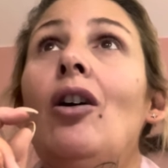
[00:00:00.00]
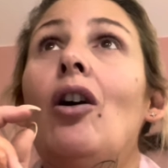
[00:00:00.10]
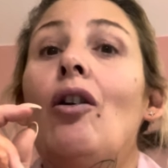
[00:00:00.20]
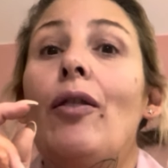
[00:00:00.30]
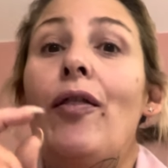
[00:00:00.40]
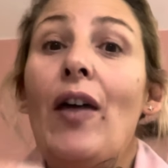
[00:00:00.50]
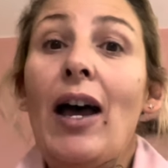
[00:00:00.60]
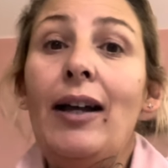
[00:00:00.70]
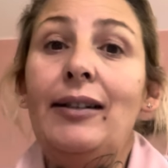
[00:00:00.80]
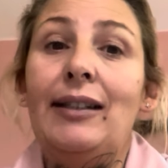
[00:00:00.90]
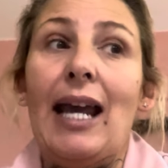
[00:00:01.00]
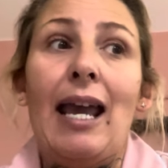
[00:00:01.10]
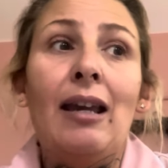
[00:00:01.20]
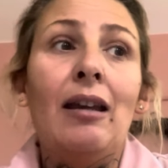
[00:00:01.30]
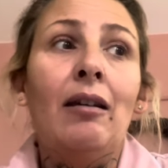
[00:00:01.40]
on
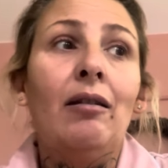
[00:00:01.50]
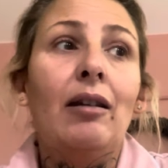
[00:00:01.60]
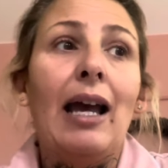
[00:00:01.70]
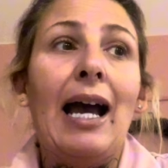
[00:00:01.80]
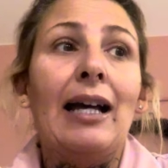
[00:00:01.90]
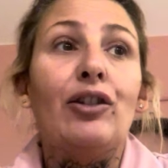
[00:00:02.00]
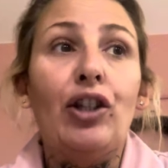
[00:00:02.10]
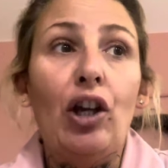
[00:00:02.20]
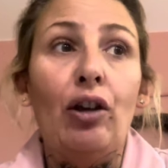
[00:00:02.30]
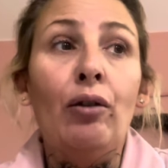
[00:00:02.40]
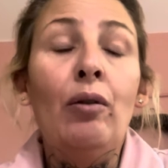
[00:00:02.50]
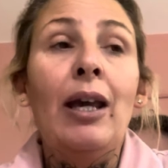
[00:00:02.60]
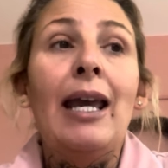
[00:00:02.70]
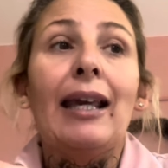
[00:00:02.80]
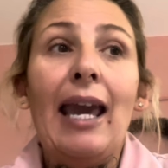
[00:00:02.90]
Thursday at 2,
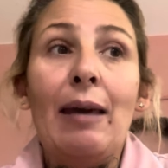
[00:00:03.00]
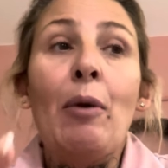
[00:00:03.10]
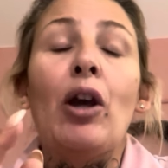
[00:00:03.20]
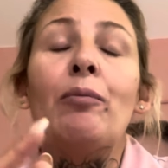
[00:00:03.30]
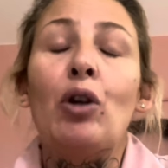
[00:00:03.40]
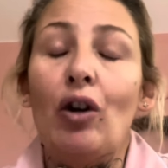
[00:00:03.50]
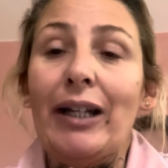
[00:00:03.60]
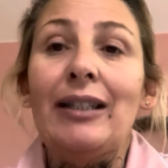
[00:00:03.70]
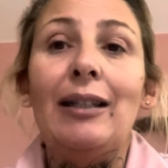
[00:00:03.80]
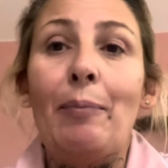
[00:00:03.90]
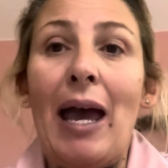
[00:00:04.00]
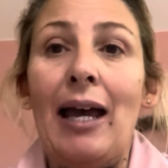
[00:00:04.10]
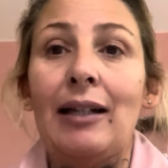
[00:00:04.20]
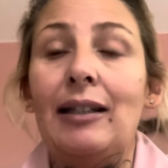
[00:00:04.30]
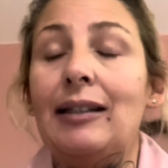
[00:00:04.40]
came home, got into
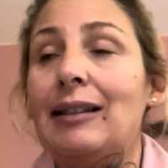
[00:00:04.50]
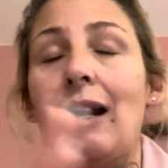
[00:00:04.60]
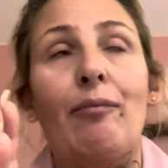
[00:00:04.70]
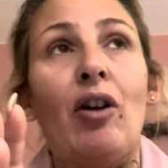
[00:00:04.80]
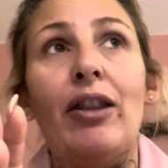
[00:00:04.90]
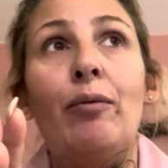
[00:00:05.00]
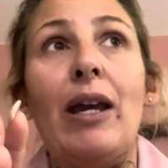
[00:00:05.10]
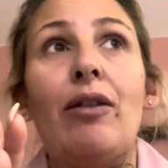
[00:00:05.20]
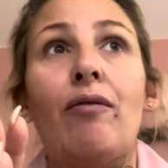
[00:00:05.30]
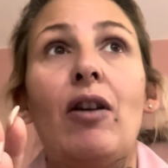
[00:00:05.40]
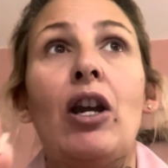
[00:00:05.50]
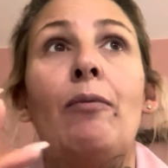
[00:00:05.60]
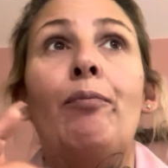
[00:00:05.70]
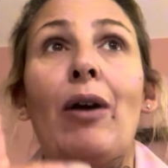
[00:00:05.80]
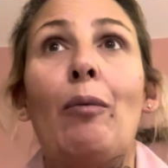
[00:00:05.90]
bed, slept right the way through.
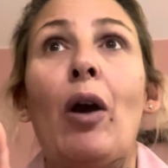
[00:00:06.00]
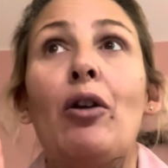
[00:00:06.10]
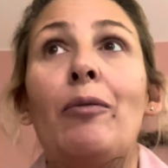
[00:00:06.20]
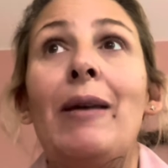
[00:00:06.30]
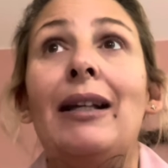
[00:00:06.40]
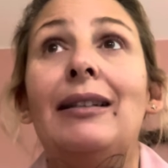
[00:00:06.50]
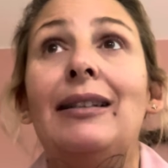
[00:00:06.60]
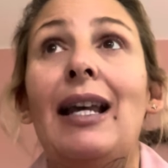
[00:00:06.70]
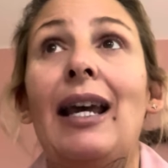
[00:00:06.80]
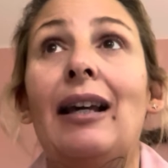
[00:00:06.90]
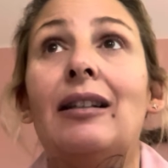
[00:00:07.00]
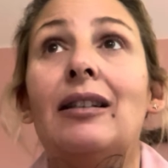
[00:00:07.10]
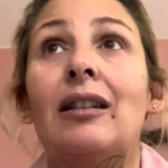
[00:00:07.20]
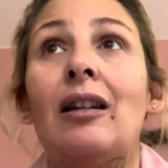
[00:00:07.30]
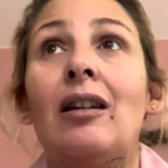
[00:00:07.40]
Brett woke me at 6.